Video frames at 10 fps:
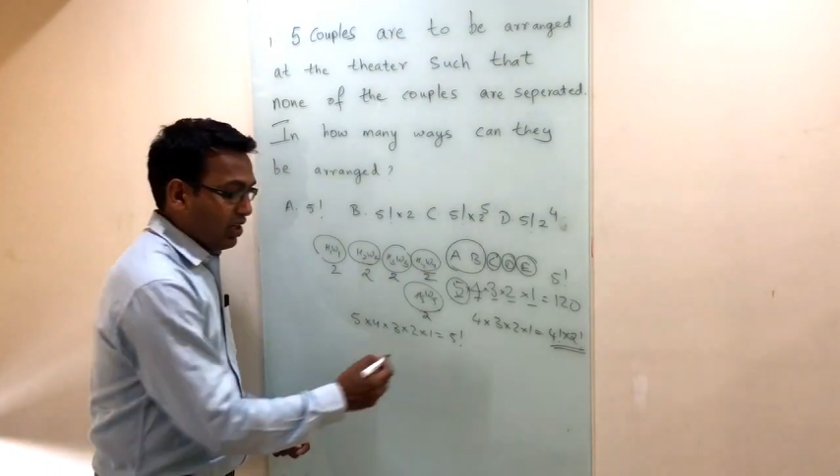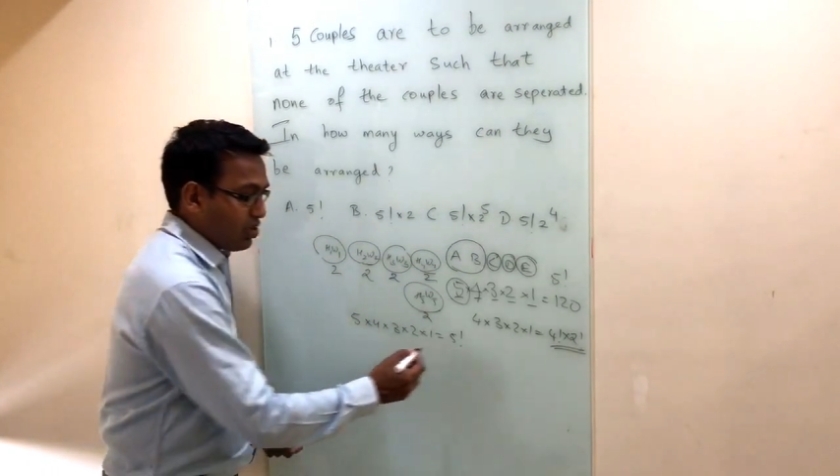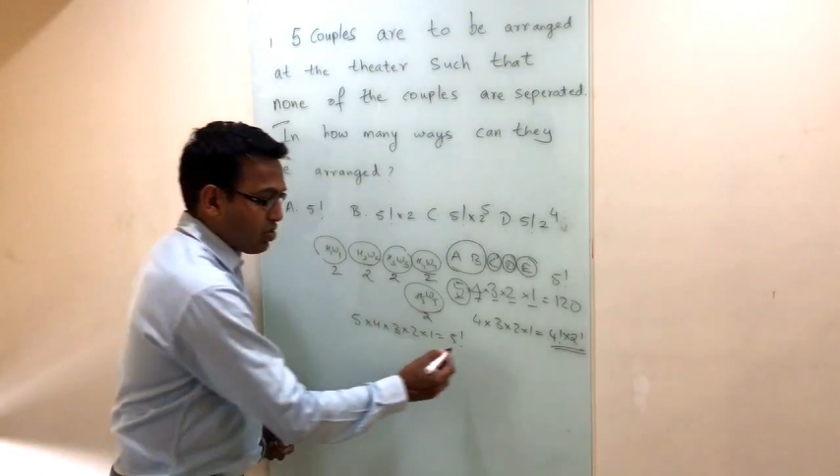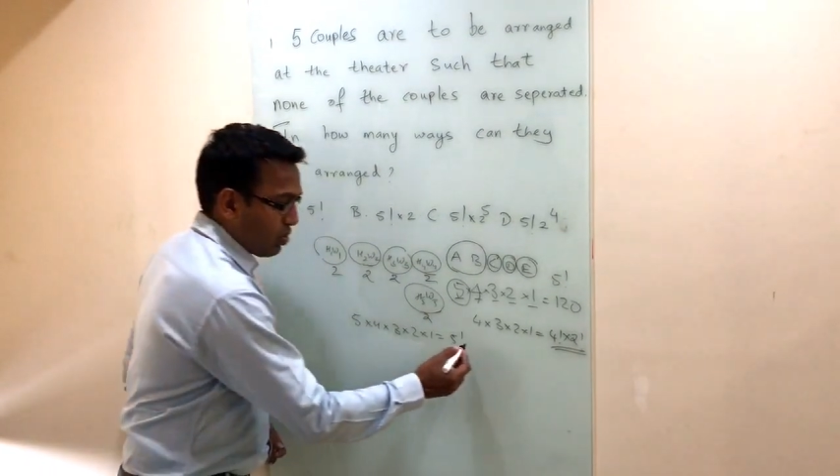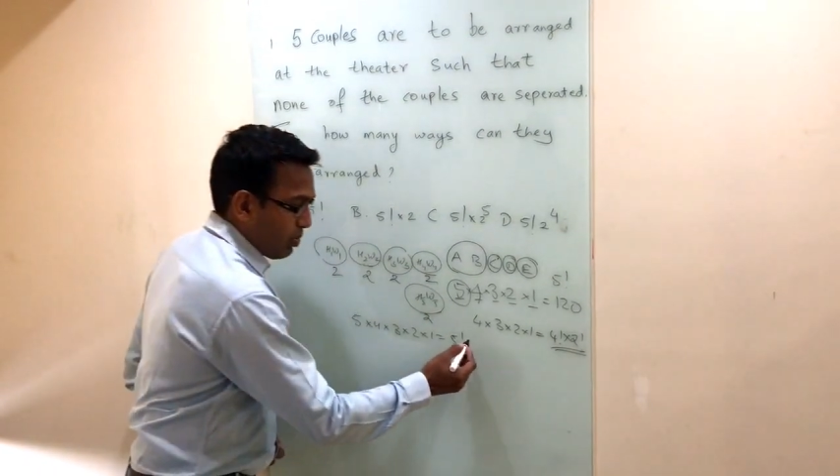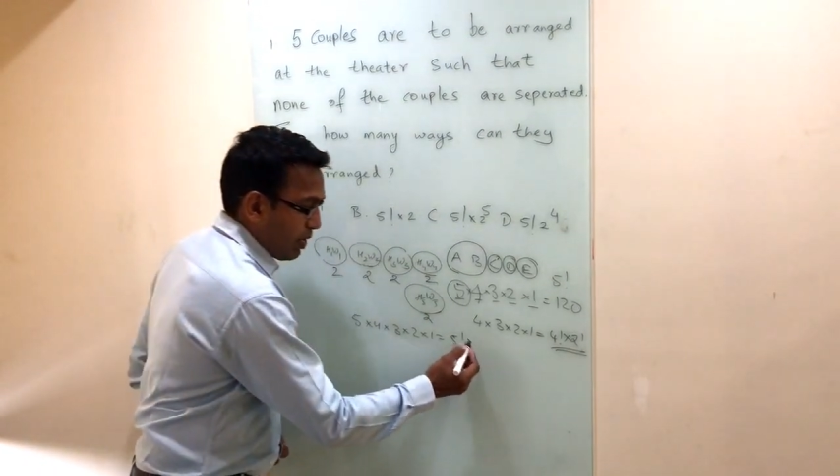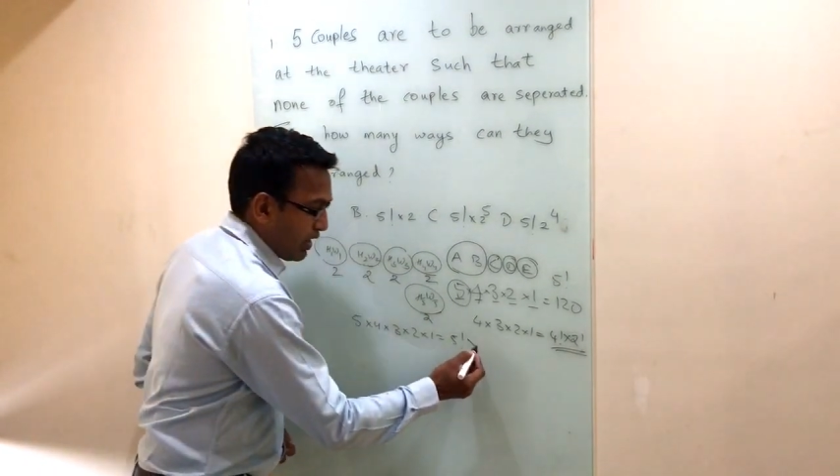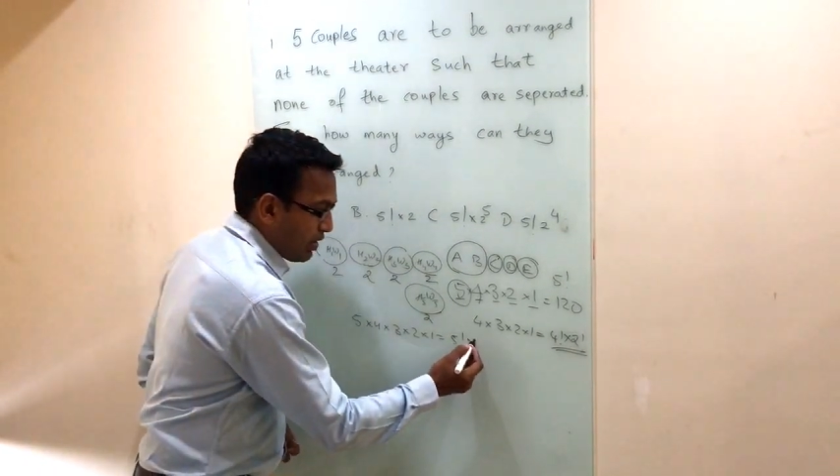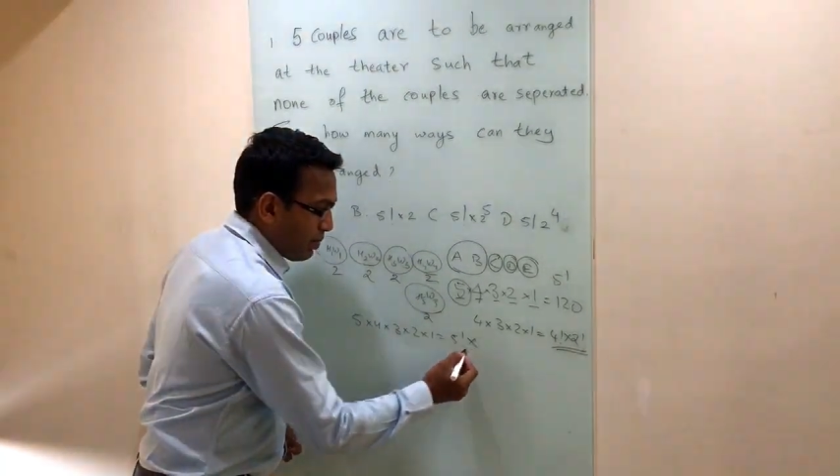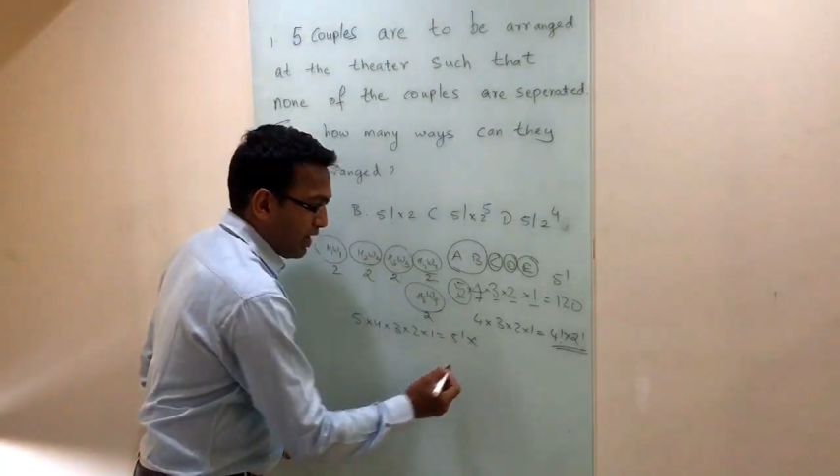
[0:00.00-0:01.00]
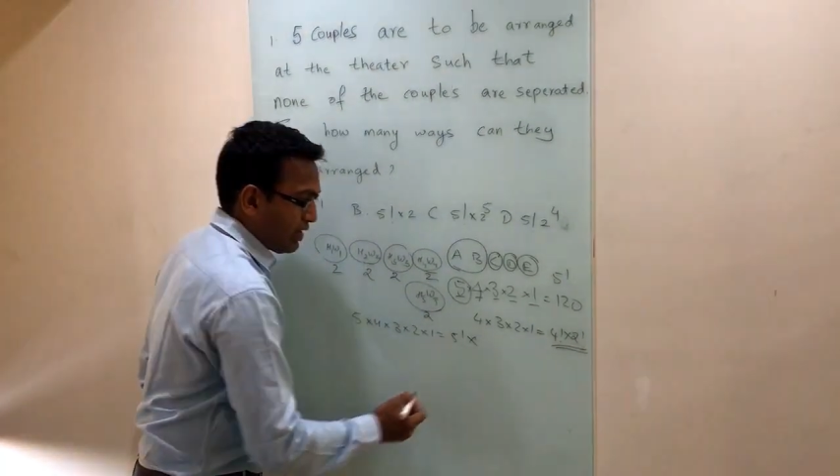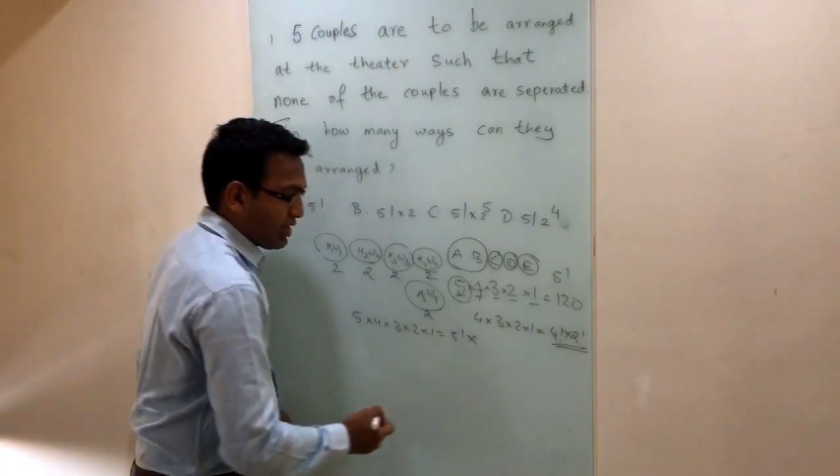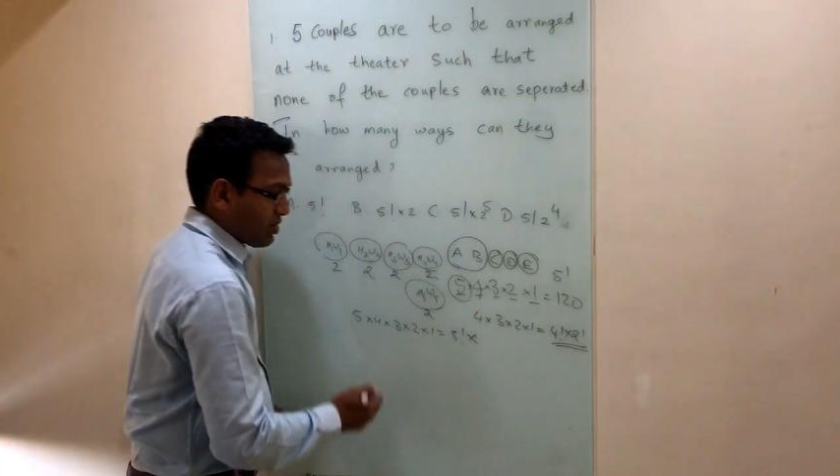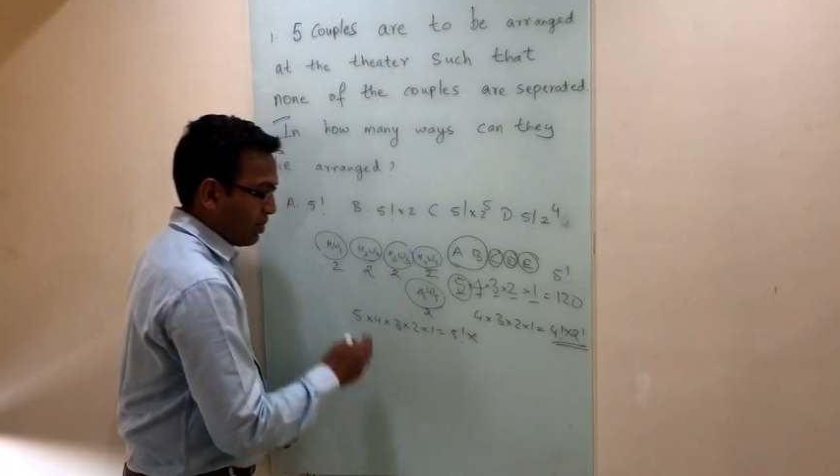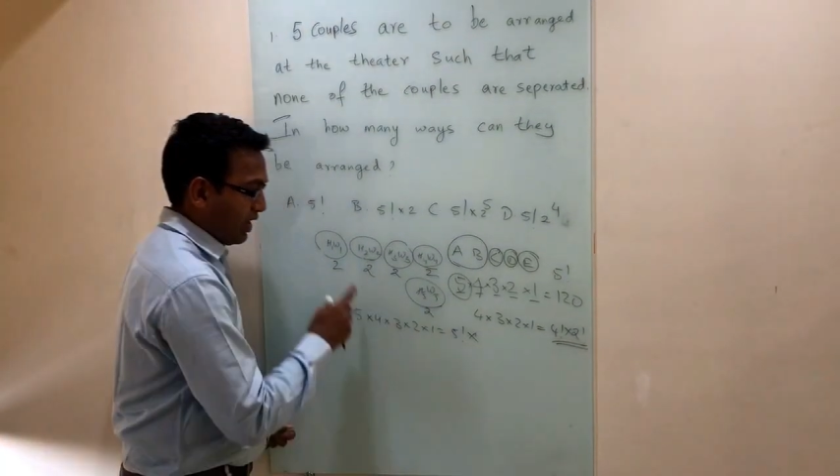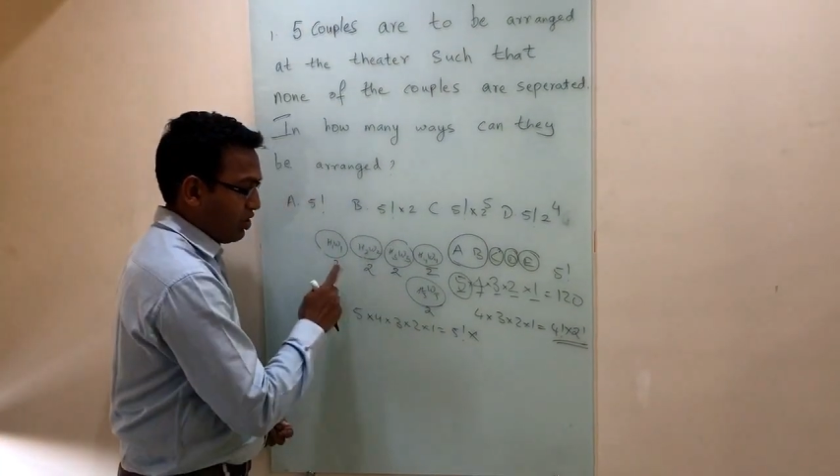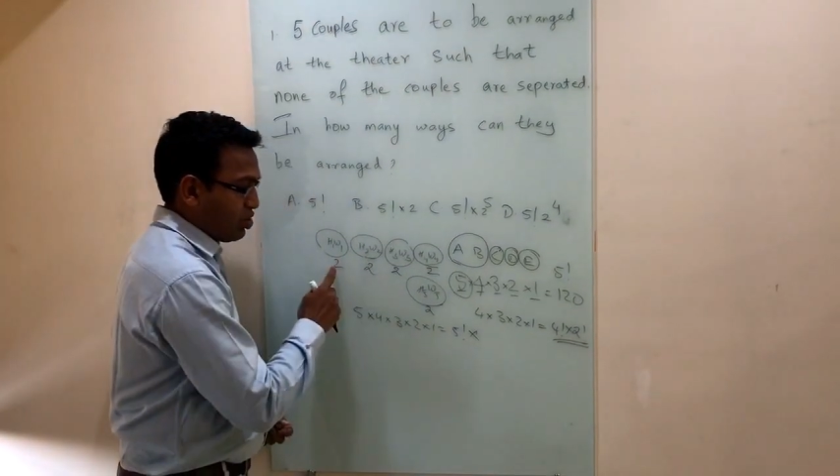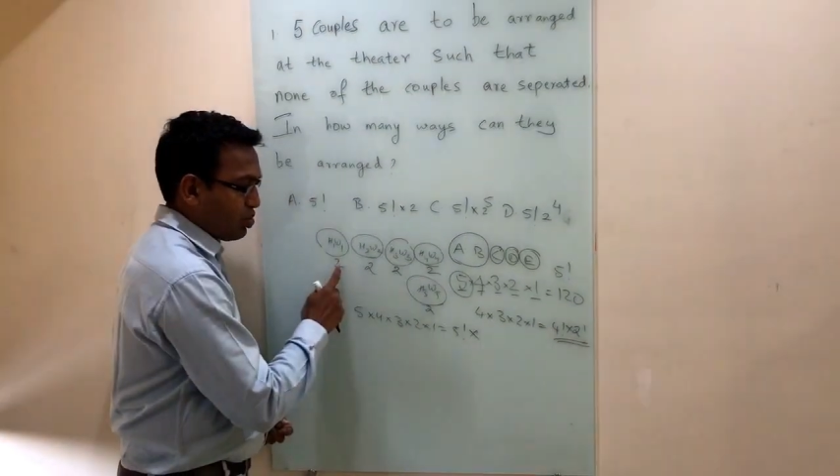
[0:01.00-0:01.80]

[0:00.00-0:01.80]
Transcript: So multiply this by